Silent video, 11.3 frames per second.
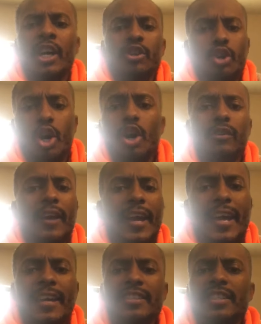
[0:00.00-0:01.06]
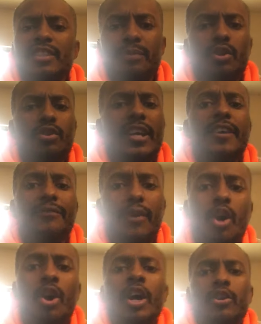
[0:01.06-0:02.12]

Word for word: Your grace is beautiful.